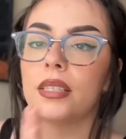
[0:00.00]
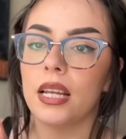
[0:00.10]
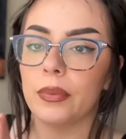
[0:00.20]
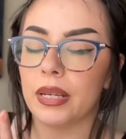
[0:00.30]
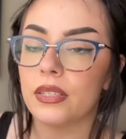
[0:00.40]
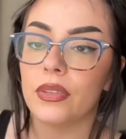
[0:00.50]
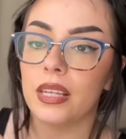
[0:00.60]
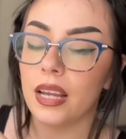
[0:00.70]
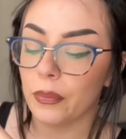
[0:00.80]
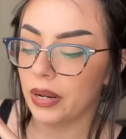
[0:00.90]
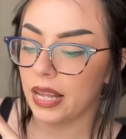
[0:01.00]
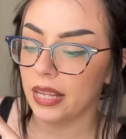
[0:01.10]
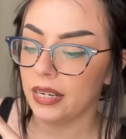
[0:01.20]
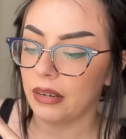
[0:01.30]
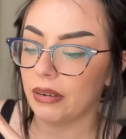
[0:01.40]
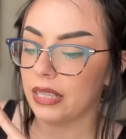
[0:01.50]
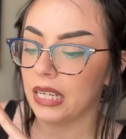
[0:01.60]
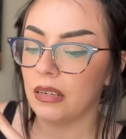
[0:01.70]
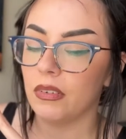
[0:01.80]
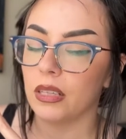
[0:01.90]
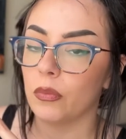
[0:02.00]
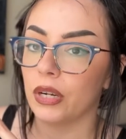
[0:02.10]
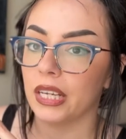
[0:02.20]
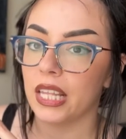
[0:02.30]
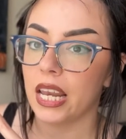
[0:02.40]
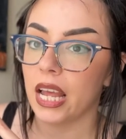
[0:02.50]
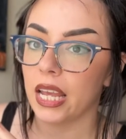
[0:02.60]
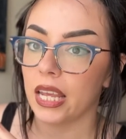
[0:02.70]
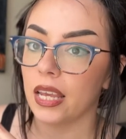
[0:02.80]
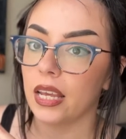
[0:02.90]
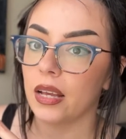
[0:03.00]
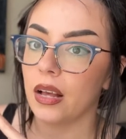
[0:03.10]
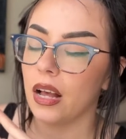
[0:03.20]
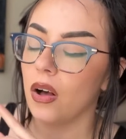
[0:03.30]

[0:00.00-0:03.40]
Anyway, so then I went ahead and I read The Evening, the Morning, and the Night, uh,